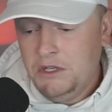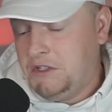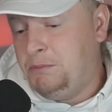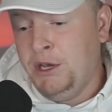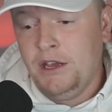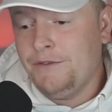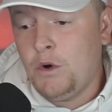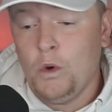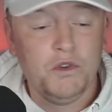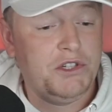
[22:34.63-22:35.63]
Speaking of
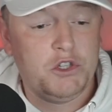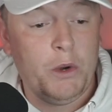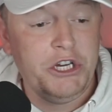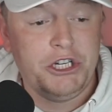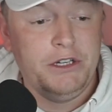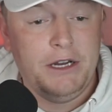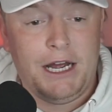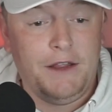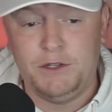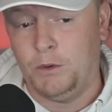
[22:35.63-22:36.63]
cool situation,
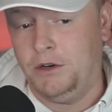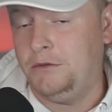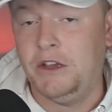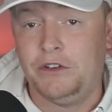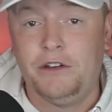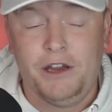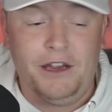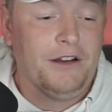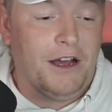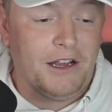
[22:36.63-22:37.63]
this one isn't
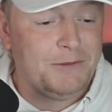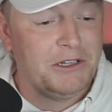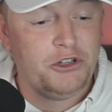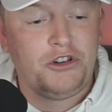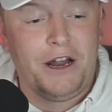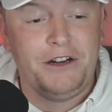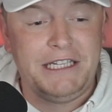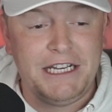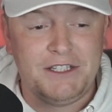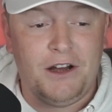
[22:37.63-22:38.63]
it. Spencer Strider
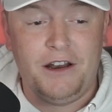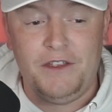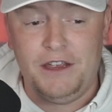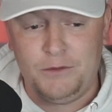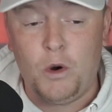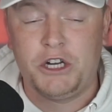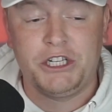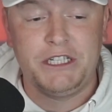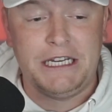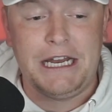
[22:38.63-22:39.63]
takes on the
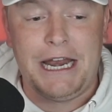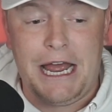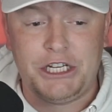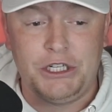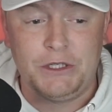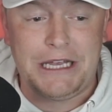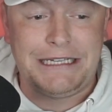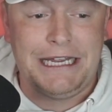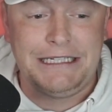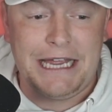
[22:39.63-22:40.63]
Washington Nationals
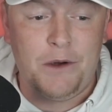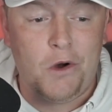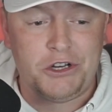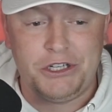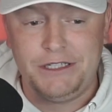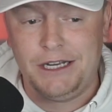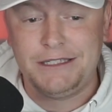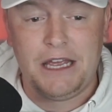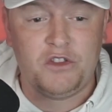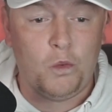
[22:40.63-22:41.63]
today. Washington
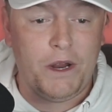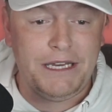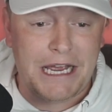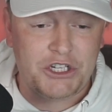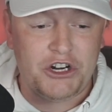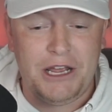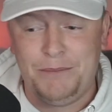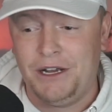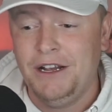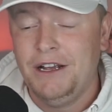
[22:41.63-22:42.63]
does get the win yesterday,
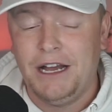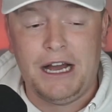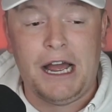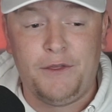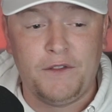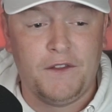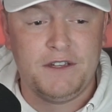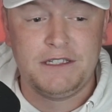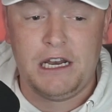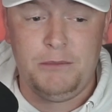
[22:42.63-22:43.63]
but I think that
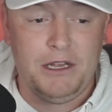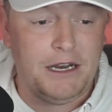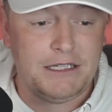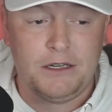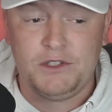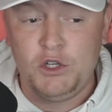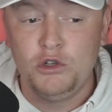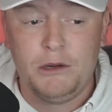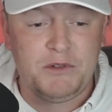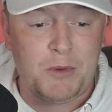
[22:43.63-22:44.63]
this is going to be a nice little
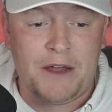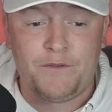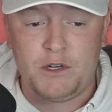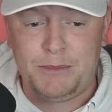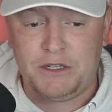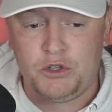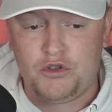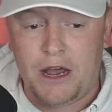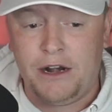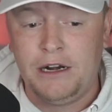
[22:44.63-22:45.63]
tune-up spot for Spencer
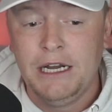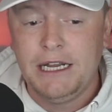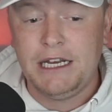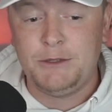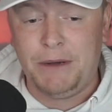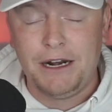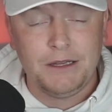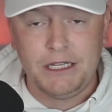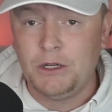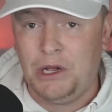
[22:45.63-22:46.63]
Strider. He's been a
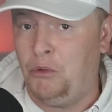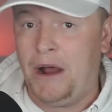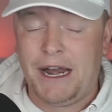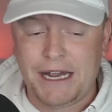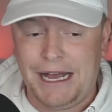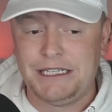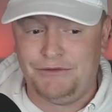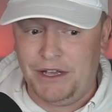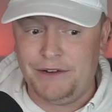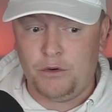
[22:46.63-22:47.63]
little erratic as
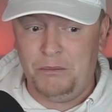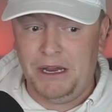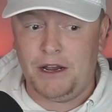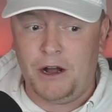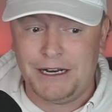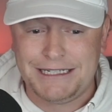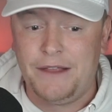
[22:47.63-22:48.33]
of late, if we're being honest.